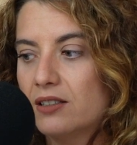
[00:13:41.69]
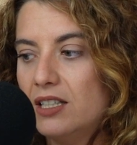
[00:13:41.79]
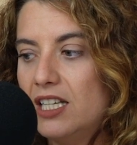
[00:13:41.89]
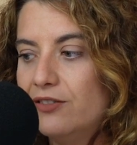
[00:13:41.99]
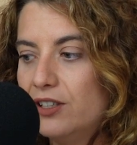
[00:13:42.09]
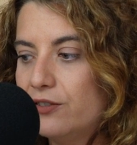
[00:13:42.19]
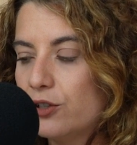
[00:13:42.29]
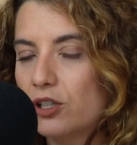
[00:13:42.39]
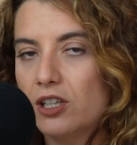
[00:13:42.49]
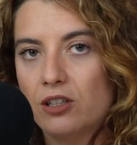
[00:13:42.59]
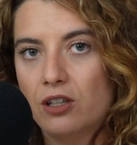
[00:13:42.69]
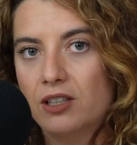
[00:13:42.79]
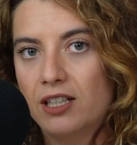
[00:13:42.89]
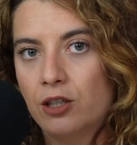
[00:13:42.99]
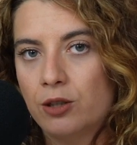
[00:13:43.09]
even if you're not an
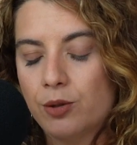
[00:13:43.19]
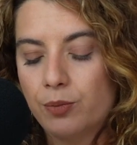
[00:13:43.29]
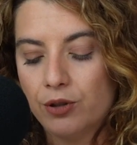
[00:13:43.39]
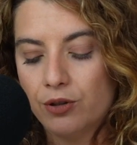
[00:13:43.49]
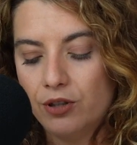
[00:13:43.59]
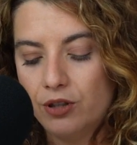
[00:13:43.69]
online entrepreneur,